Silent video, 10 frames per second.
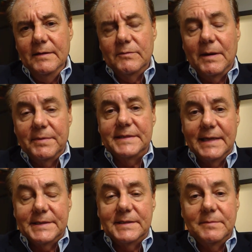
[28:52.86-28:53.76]

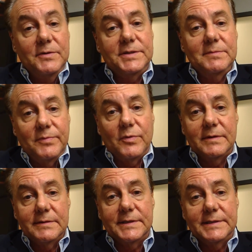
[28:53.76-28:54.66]
represents the most
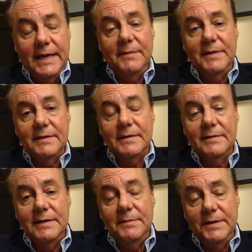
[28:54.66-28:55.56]
important
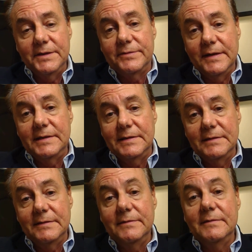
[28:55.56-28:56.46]
statement the
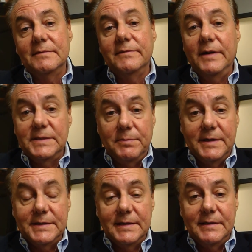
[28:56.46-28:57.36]
administration Vice
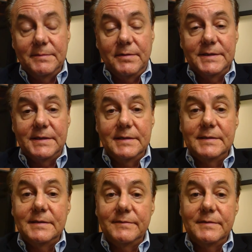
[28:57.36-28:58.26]
President, the
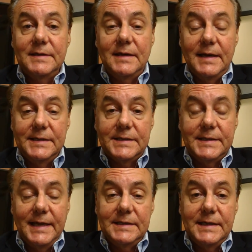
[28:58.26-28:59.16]
President of the United
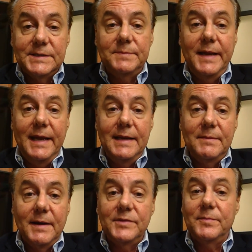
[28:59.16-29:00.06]
States, has made
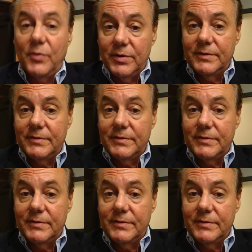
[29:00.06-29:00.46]
about the border